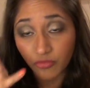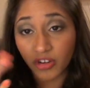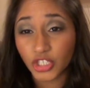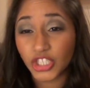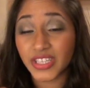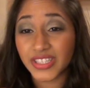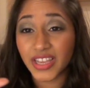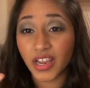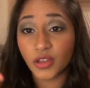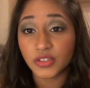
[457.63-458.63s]
inner rim just because
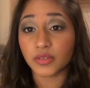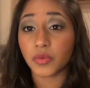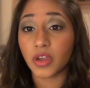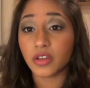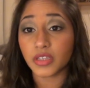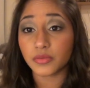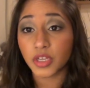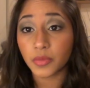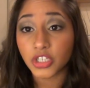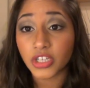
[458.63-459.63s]
it closes my eyes up
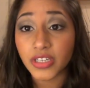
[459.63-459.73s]
too much,